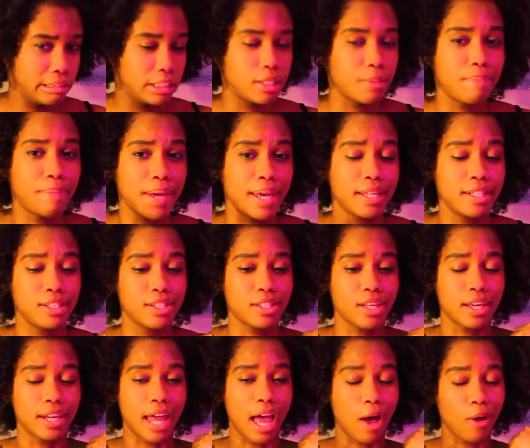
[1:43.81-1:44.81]
Depends
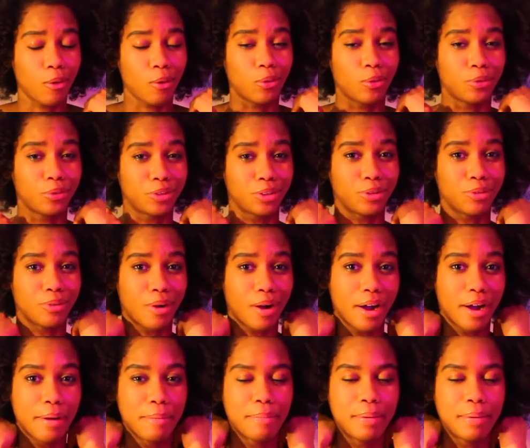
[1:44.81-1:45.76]
on how old you are,